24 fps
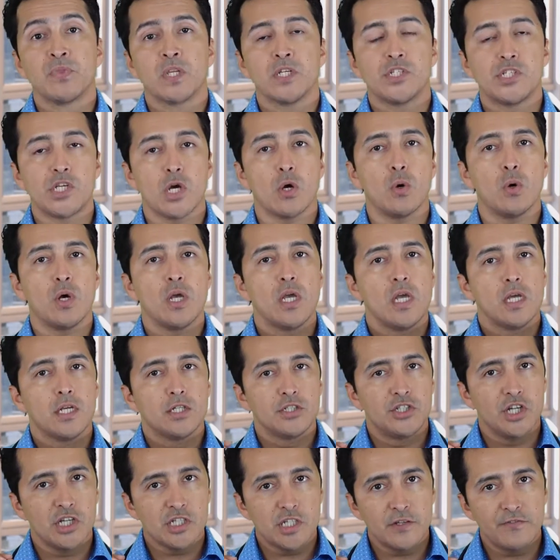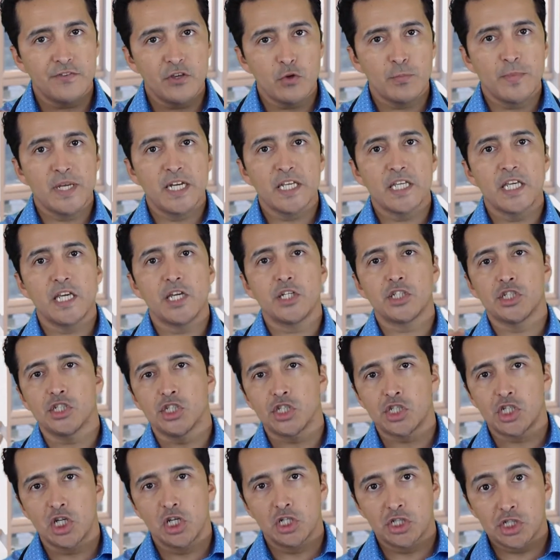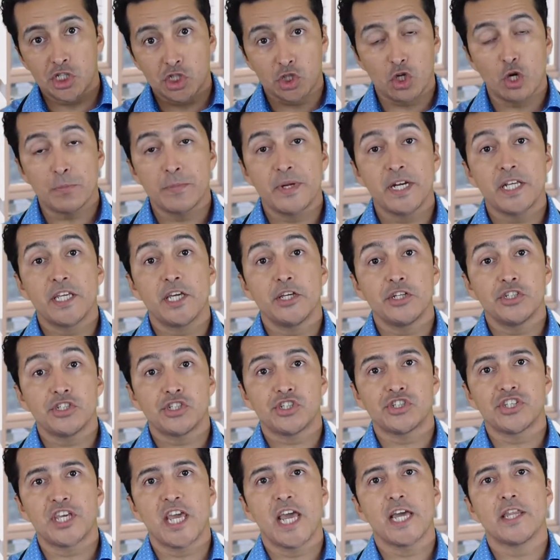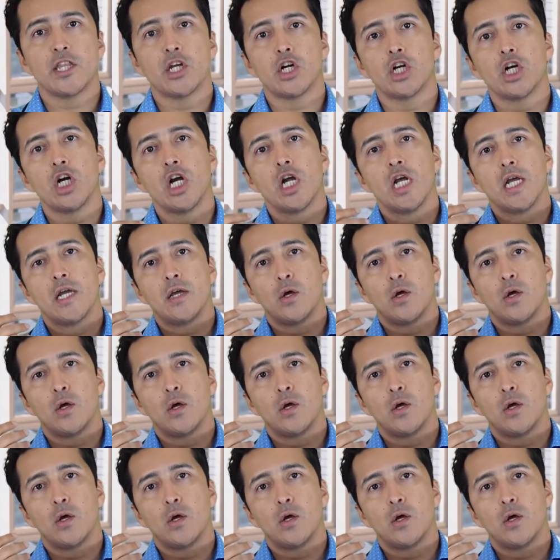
So just a few medications, strong medications together,